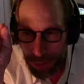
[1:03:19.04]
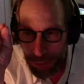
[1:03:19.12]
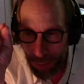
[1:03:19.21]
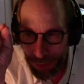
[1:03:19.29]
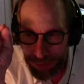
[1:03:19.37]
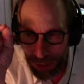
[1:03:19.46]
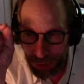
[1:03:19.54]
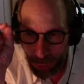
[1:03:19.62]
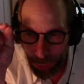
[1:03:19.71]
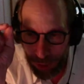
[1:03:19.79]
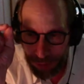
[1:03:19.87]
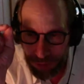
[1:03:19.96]
the
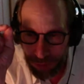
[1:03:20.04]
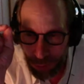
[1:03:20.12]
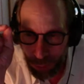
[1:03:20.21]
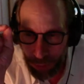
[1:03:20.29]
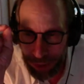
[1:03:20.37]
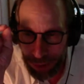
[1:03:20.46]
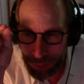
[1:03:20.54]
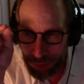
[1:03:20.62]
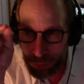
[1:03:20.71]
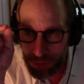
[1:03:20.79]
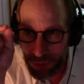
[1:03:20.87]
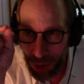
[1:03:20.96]
gravitational waves that are really of
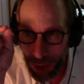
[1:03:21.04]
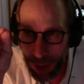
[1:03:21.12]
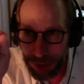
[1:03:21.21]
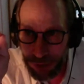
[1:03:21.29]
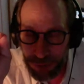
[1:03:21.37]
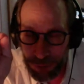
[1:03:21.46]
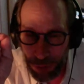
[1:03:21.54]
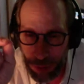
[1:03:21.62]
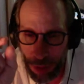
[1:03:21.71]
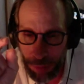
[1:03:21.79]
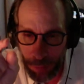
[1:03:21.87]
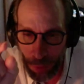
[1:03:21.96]
interest to us are
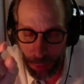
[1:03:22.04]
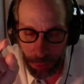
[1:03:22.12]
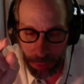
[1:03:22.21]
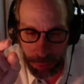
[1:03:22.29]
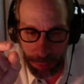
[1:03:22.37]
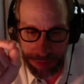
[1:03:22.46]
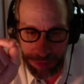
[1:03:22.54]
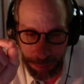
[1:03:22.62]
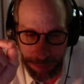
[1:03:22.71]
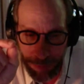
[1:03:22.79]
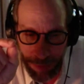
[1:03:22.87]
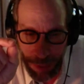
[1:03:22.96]
not those, but
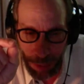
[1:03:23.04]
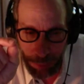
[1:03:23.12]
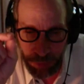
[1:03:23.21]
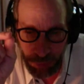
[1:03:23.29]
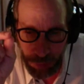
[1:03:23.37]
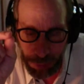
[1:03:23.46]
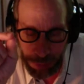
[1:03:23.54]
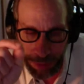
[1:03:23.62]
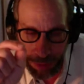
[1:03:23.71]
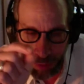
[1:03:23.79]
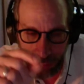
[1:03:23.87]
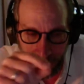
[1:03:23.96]
something that comes from the
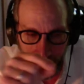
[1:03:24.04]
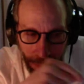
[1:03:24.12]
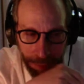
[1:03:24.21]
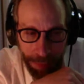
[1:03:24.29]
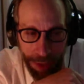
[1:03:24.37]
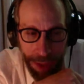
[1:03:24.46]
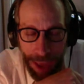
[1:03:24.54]
beginning of time.